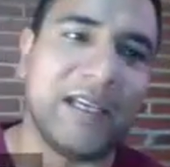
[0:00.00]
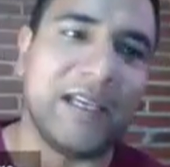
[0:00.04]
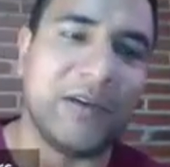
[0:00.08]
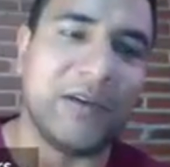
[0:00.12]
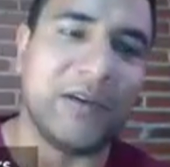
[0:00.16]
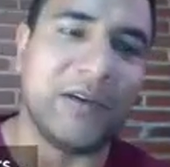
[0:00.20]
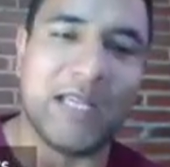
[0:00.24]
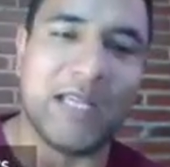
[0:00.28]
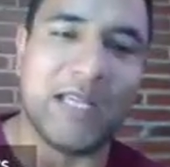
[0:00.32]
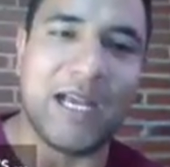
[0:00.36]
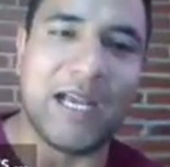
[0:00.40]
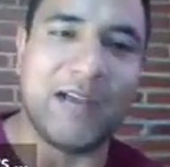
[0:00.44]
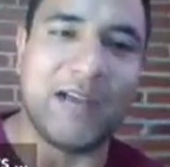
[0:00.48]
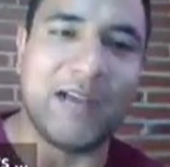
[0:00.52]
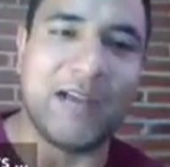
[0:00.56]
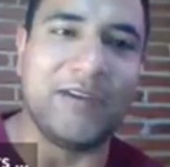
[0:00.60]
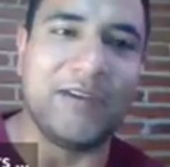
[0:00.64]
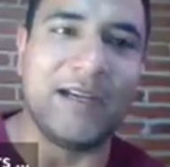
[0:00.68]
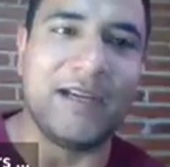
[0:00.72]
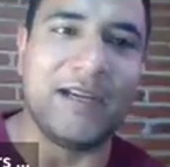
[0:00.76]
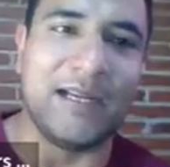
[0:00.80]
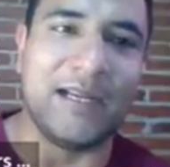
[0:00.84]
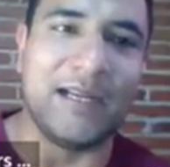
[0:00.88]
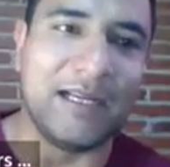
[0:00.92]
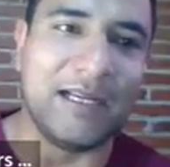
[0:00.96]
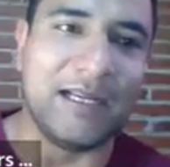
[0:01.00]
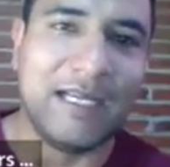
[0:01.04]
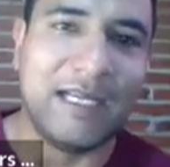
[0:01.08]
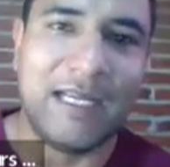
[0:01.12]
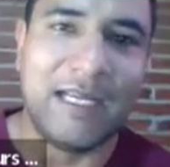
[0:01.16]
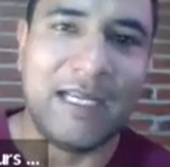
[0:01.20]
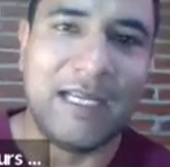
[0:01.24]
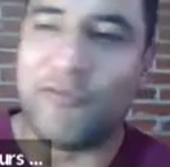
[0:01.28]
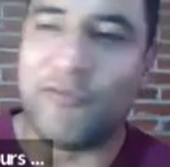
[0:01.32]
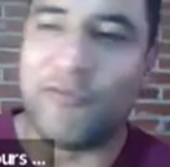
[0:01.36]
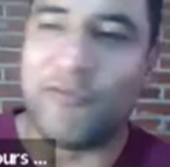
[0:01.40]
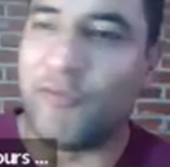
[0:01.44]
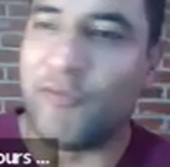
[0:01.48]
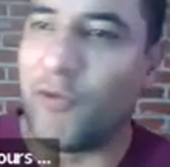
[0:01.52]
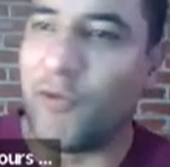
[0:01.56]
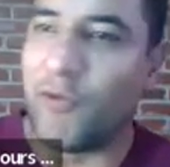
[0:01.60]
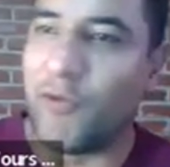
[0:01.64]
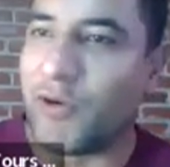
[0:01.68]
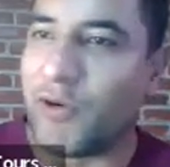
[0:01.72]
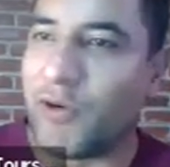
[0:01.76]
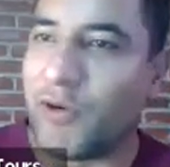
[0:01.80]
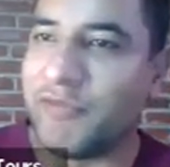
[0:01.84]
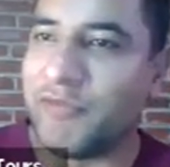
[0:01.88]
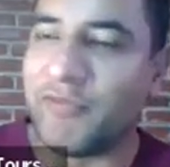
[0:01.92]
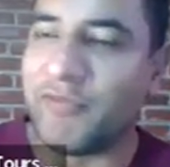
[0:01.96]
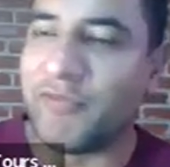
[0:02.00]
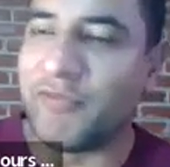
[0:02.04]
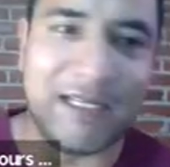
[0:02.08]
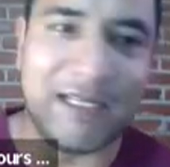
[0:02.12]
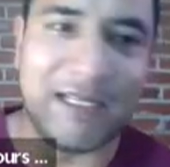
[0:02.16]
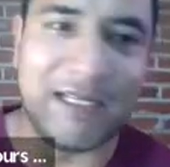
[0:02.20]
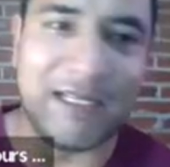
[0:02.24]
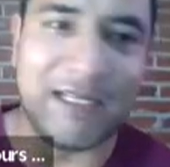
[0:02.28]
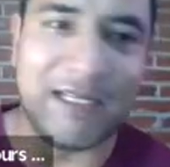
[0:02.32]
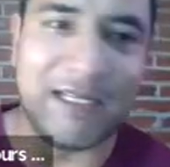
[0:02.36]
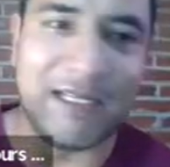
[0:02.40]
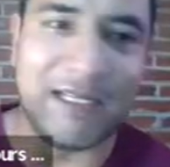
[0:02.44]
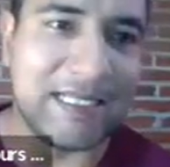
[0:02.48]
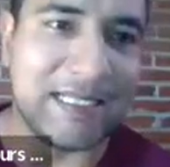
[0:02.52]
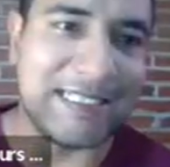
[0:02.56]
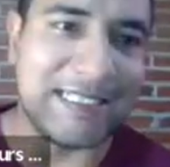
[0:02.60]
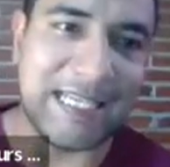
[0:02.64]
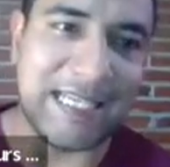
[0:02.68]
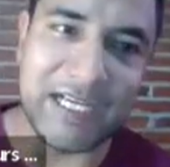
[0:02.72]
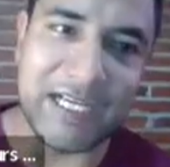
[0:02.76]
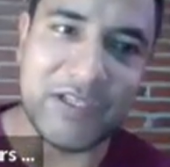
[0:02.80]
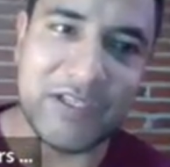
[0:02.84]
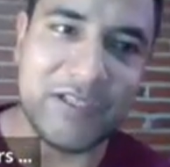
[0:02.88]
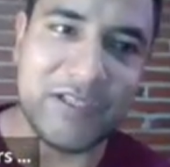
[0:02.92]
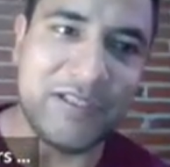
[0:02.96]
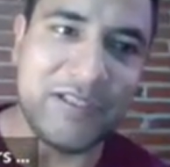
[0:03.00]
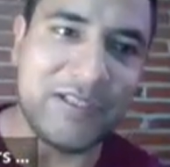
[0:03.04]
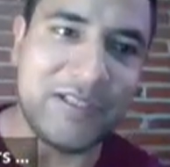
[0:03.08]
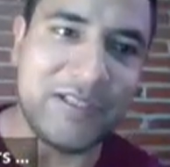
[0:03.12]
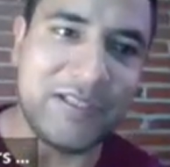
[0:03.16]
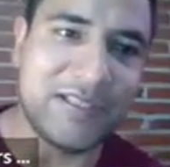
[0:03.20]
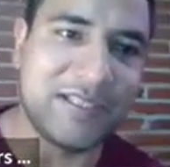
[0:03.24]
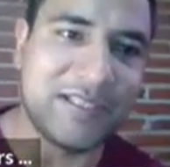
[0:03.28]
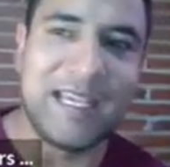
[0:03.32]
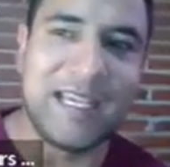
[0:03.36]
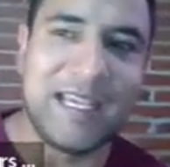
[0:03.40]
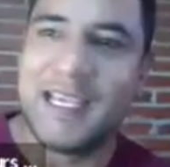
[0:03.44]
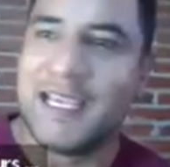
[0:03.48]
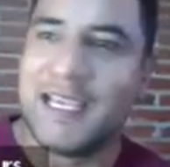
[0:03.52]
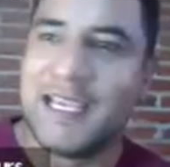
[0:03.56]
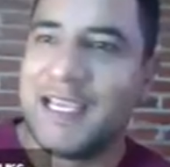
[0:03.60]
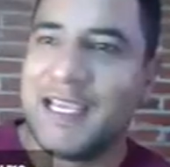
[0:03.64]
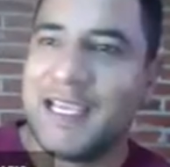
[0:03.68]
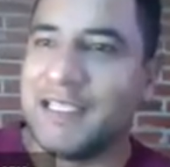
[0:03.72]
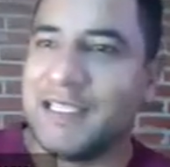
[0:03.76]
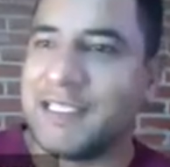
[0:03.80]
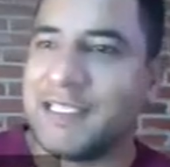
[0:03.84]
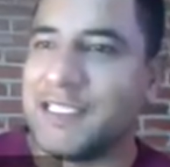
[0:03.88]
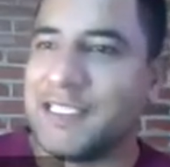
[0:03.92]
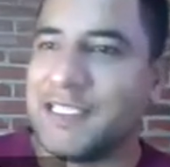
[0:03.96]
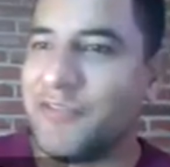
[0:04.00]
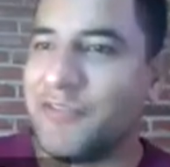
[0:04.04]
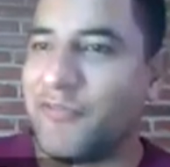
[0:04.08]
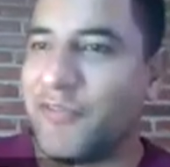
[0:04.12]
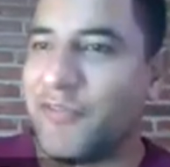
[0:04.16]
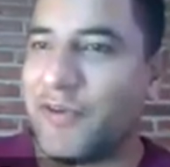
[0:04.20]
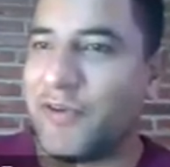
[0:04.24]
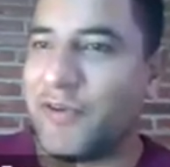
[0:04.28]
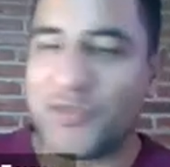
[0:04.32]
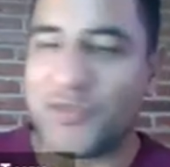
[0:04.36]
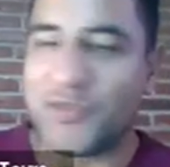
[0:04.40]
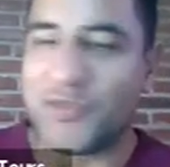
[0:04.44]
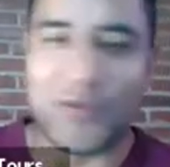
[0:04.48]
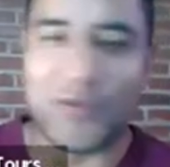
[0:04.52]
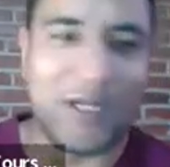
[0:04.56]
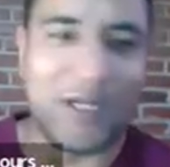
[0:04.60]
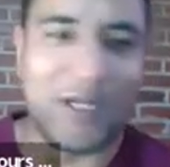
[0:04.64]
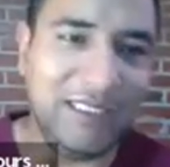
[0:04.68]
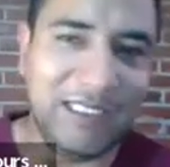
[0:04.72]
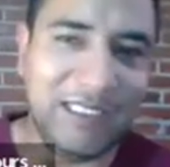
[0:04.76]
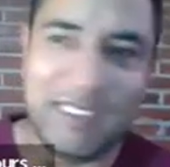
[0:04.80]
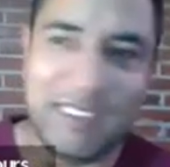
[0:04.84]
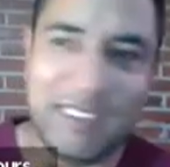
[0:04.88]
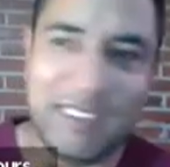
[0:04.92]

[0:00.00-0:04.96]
will have 4 different sessions. This is the first one,